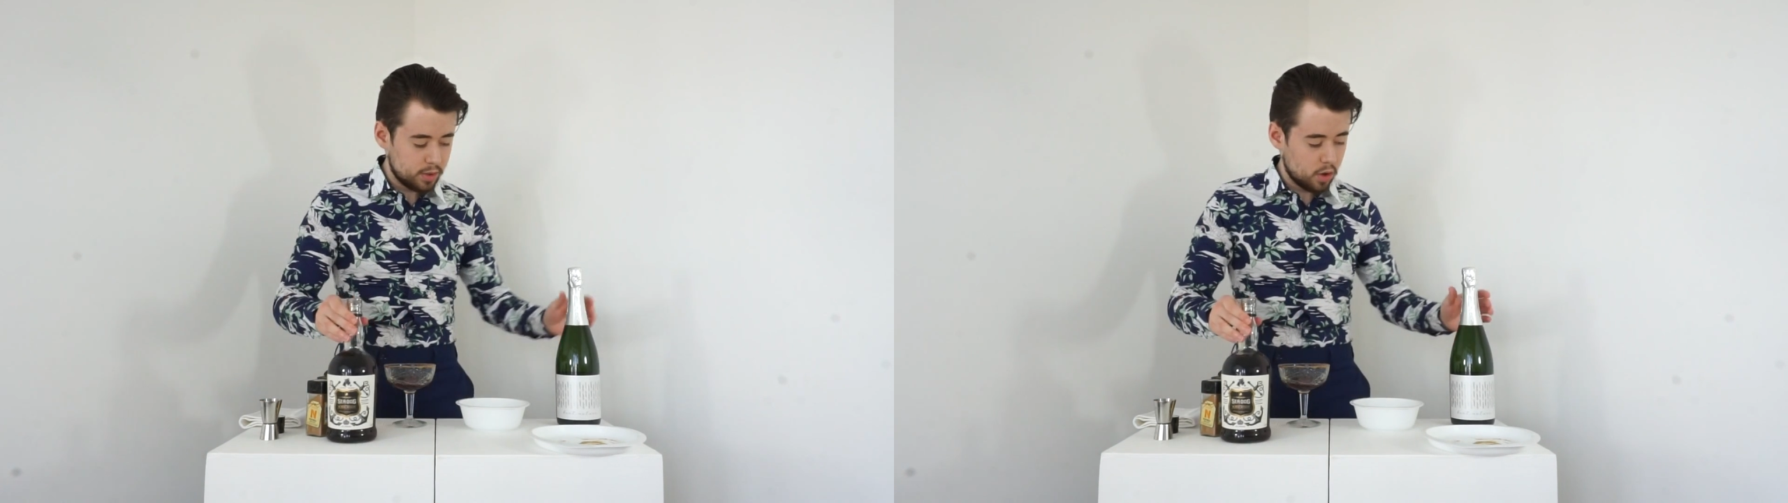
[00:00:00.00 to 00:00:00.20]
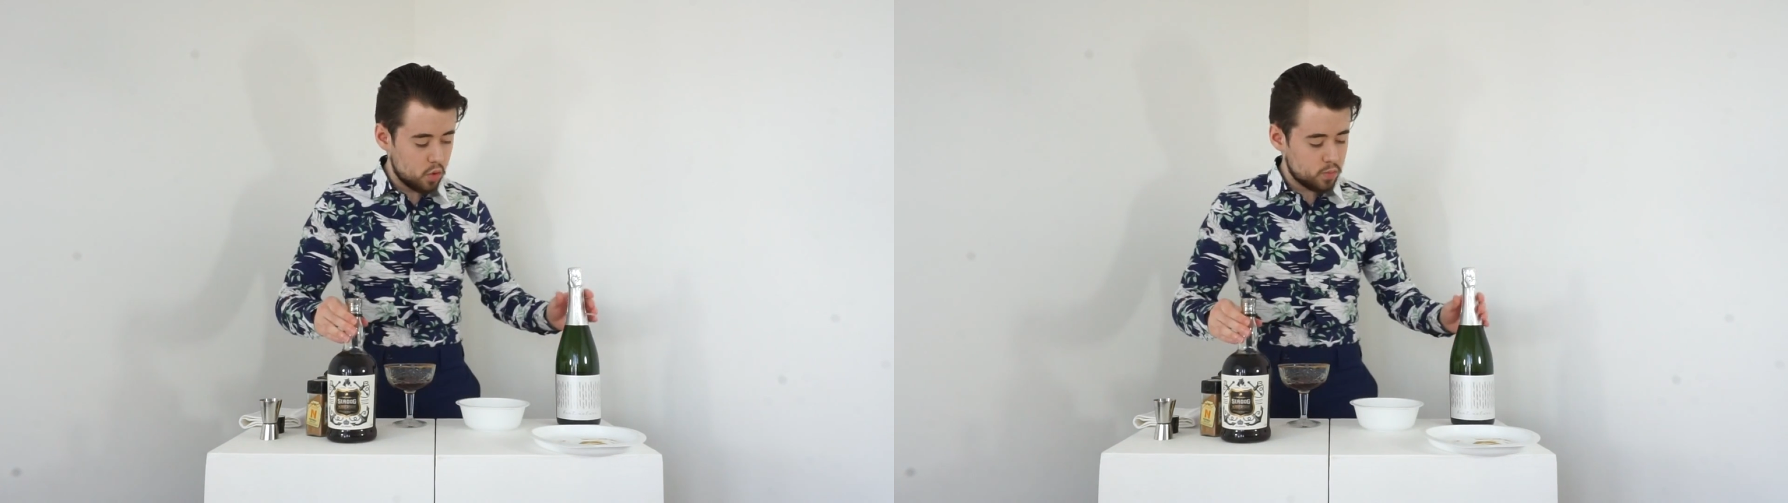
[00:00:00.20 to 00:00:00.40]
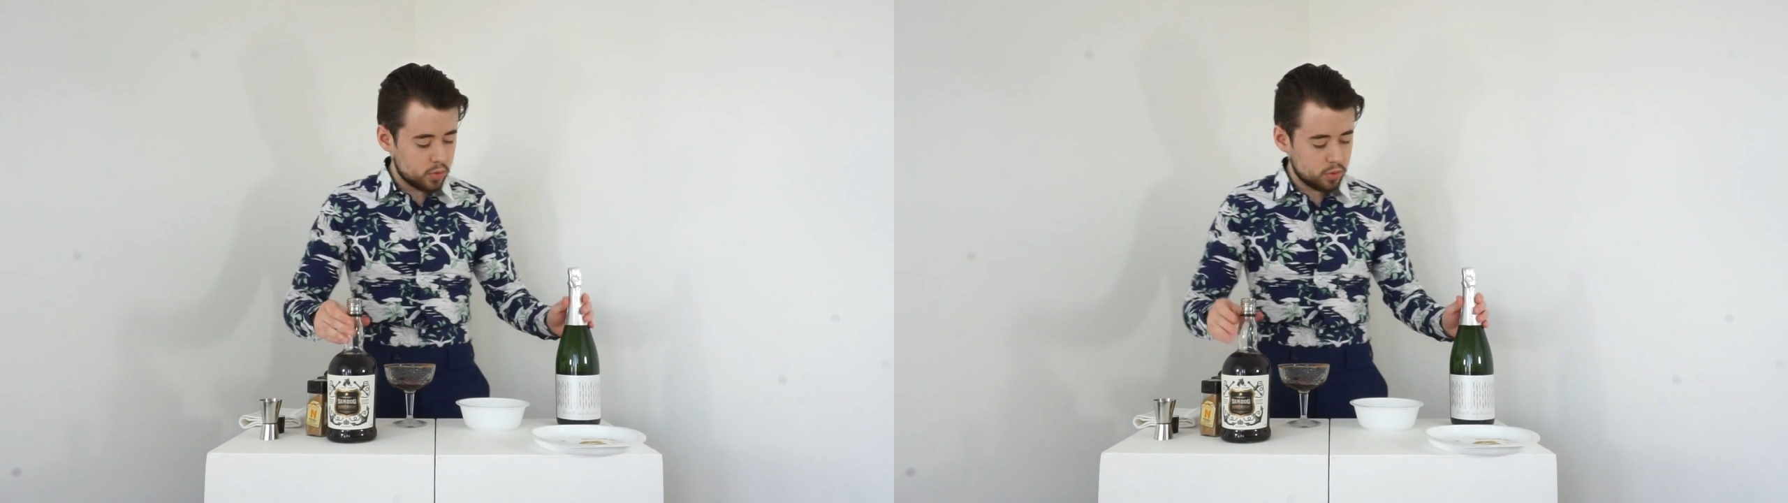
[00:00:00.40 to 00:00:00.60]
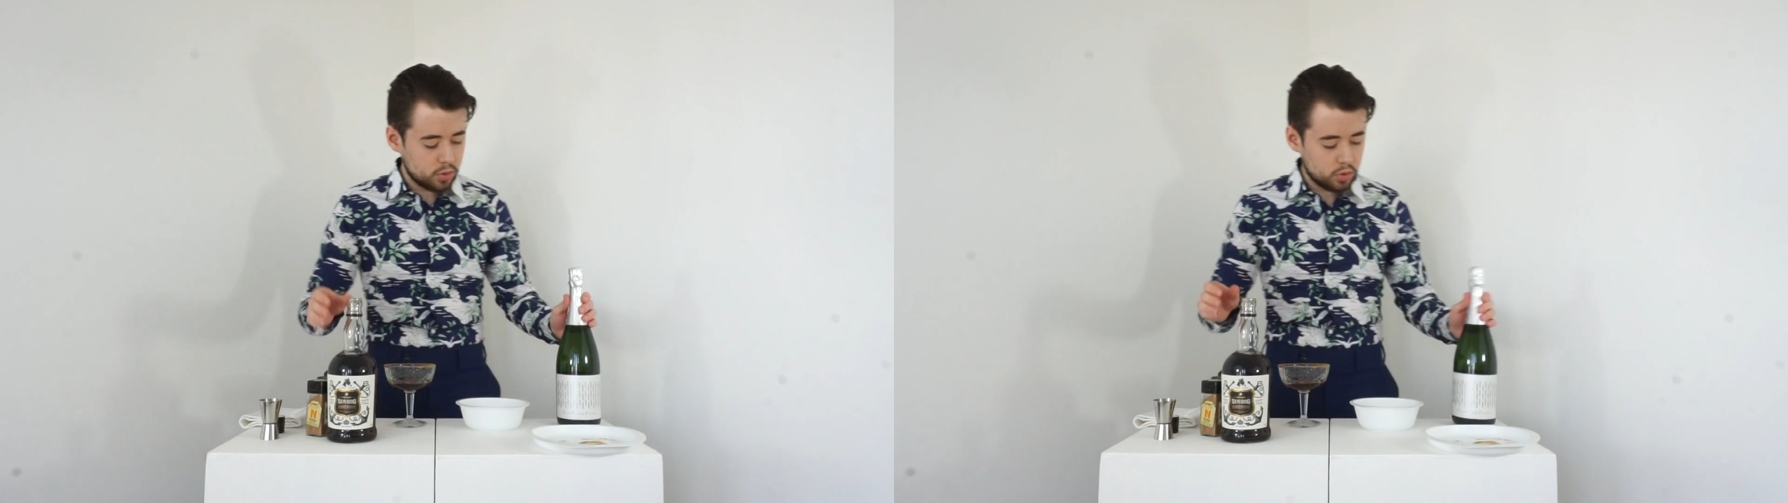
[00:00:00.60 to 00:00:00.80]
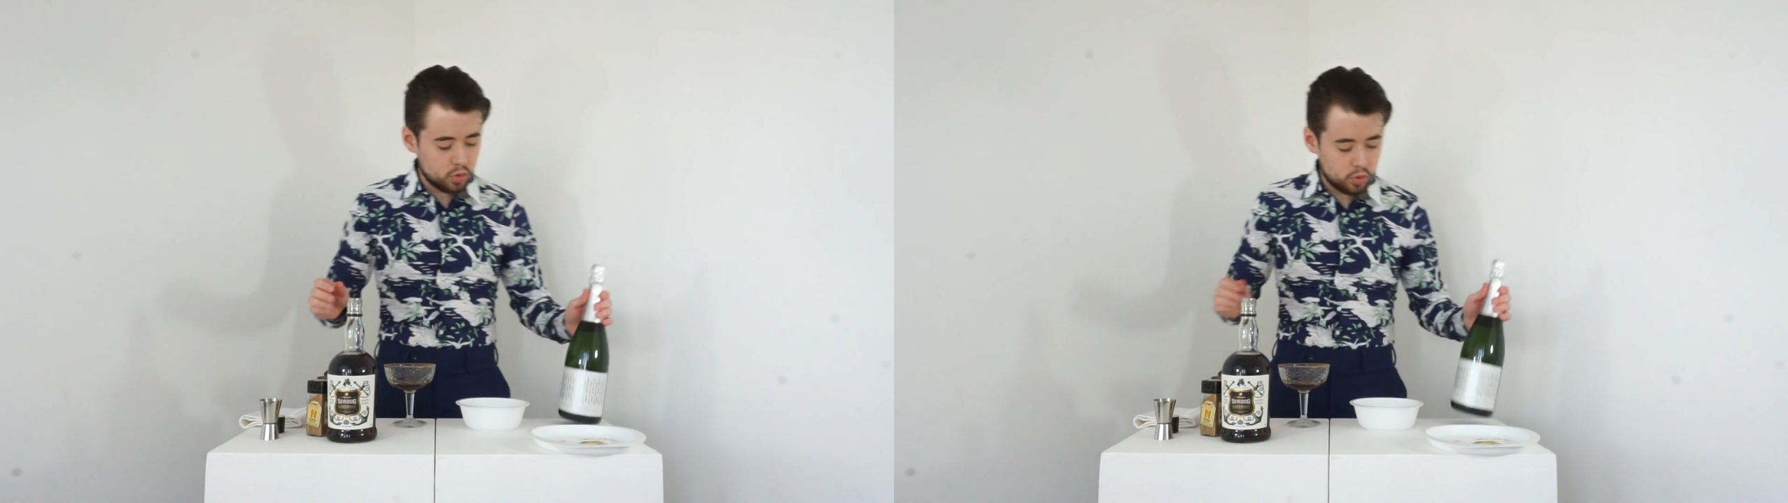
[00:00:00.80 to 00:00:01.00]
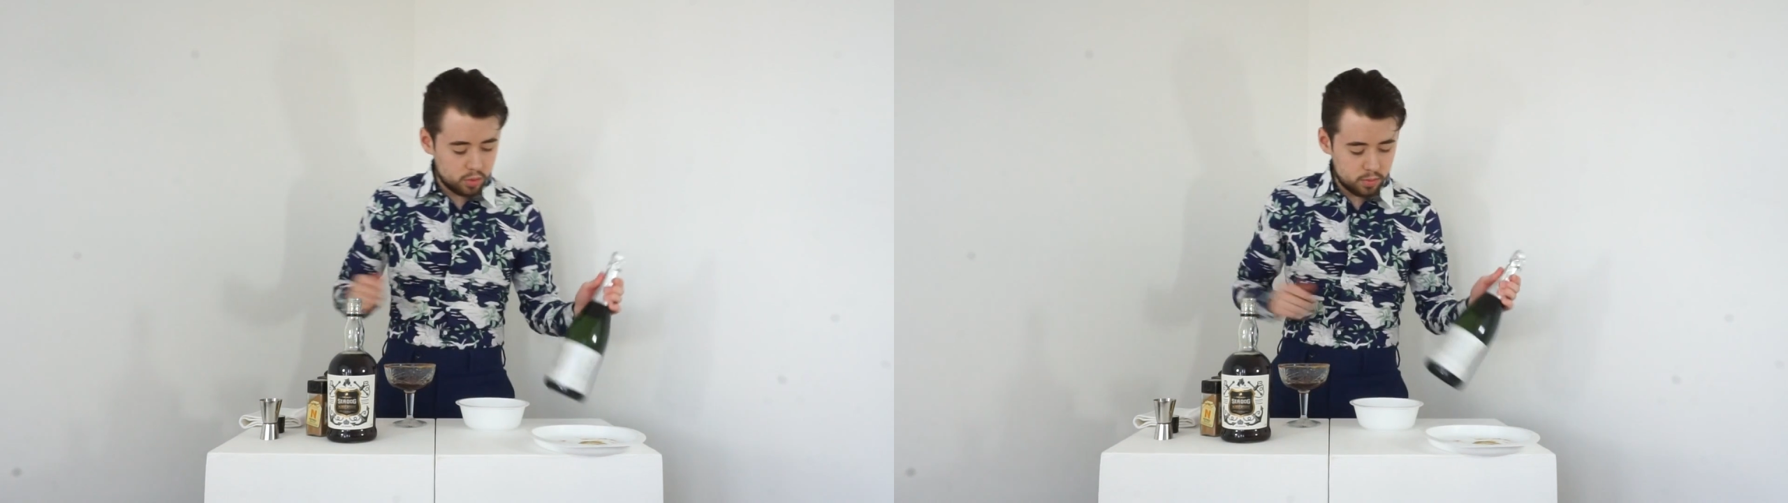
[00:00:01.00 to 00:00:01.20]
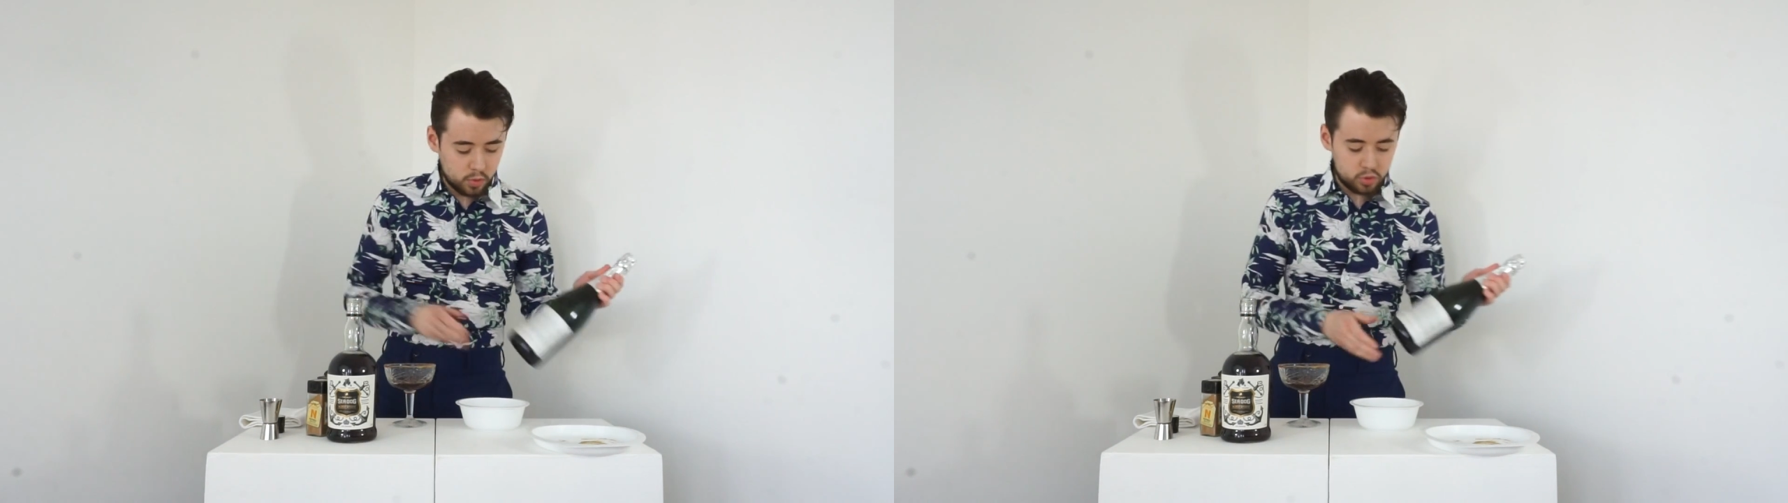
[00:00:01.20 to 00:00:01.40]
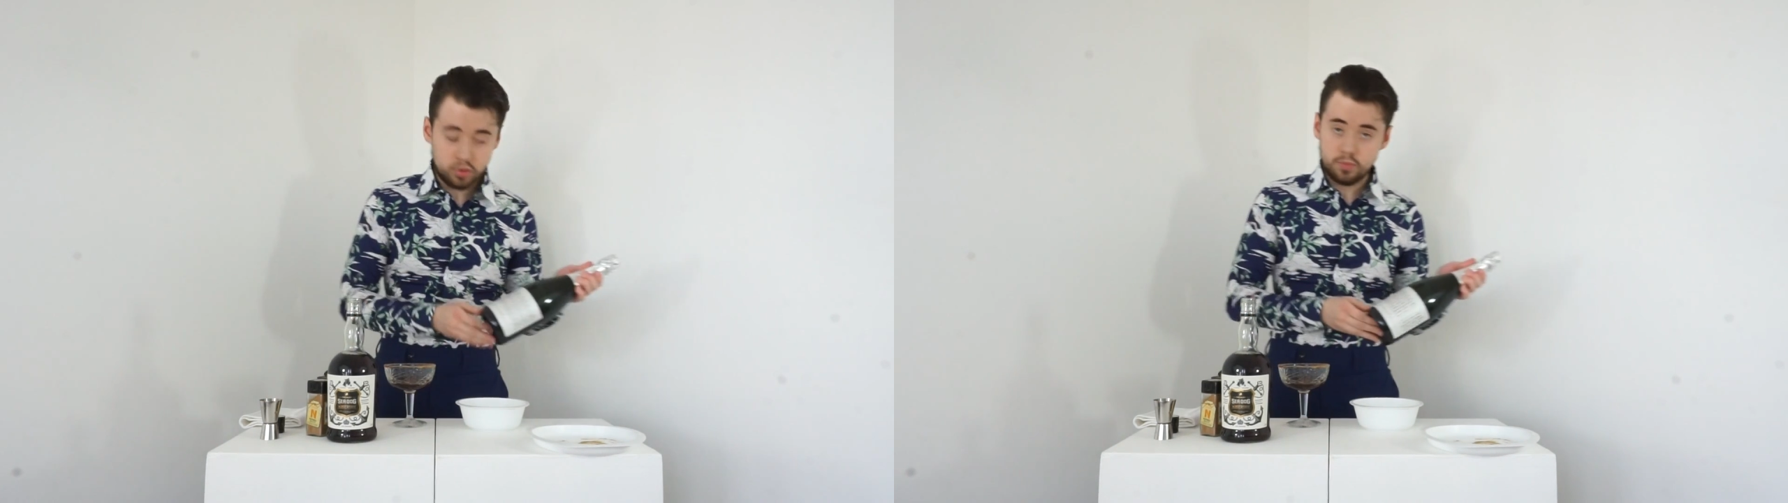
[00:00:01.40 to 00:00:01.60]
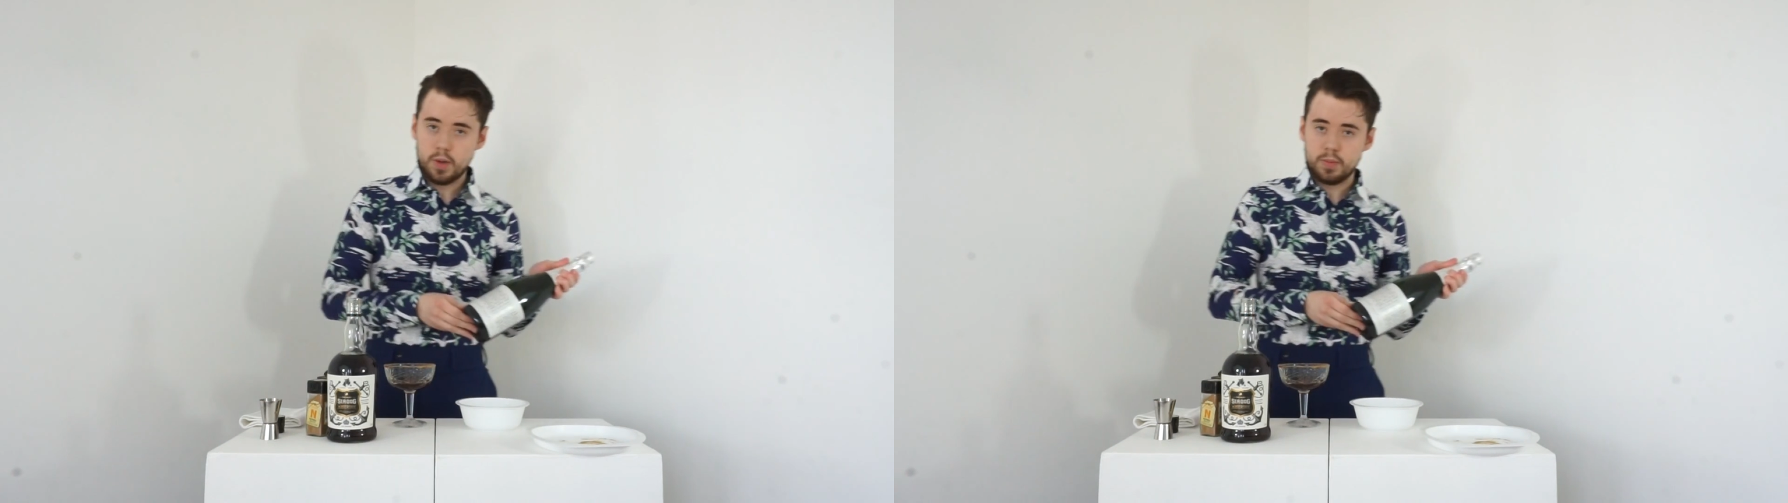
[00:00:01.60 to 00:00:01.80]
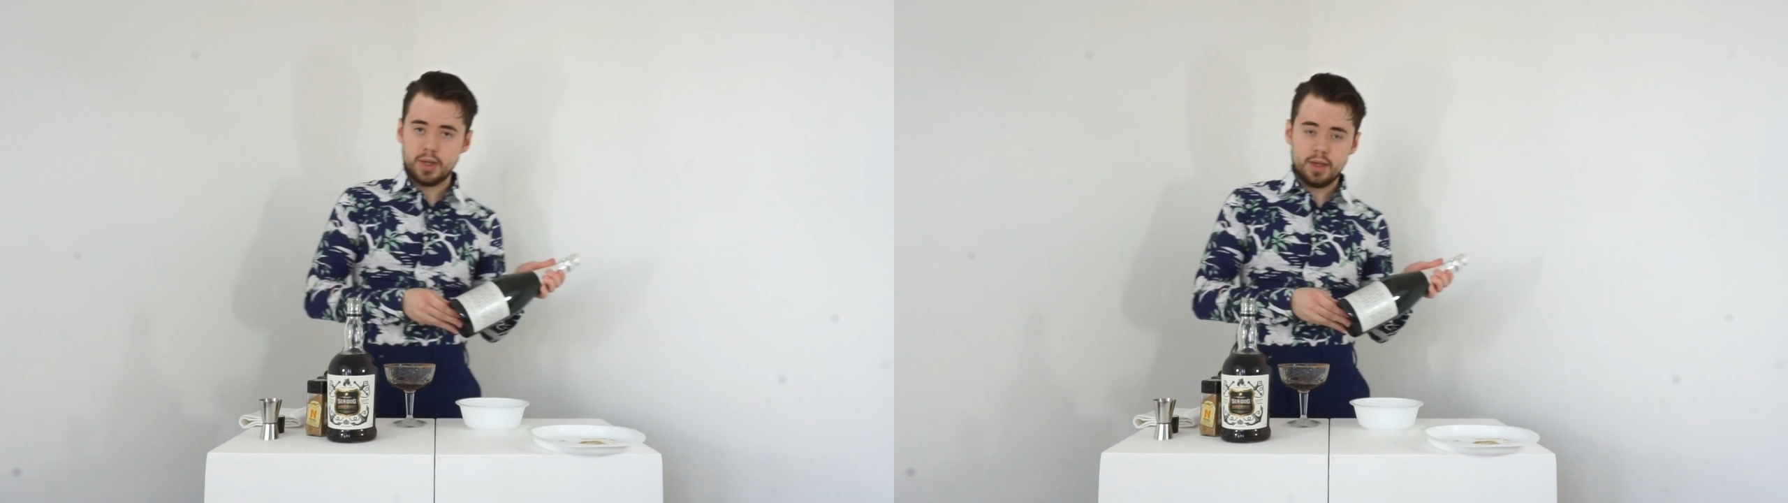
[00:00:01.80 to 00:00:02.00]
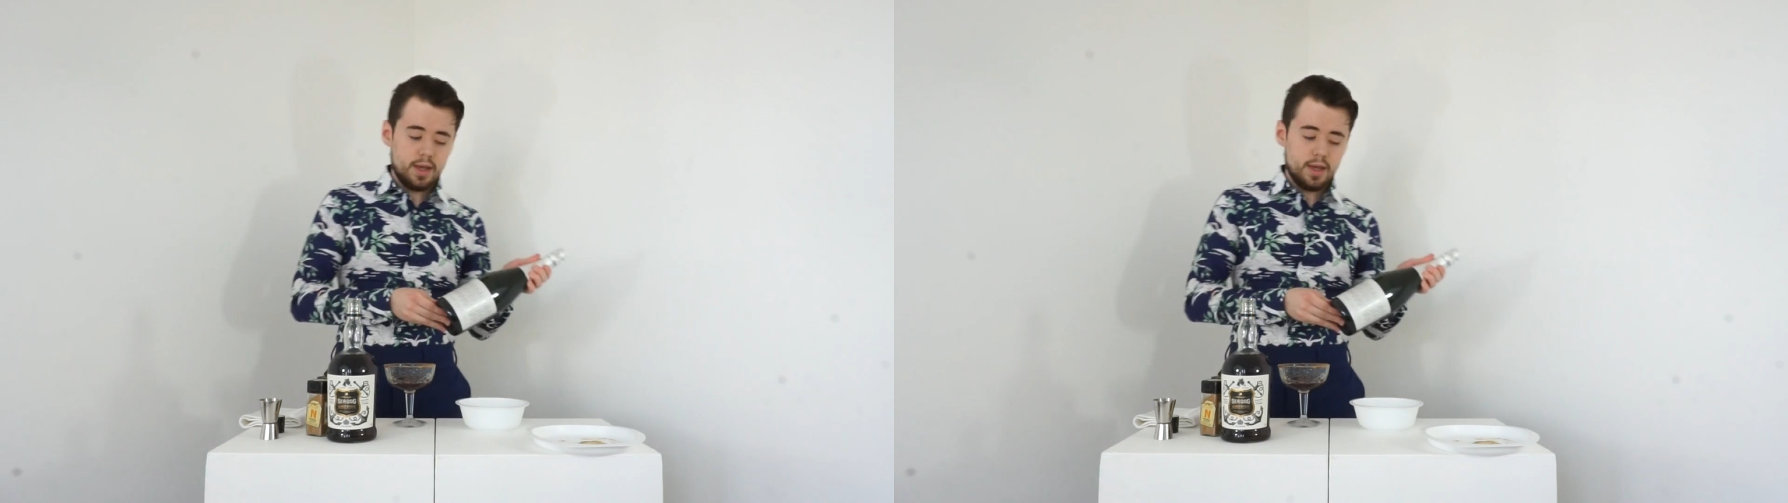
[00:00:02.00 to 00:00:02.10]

open your bottle of bubbly.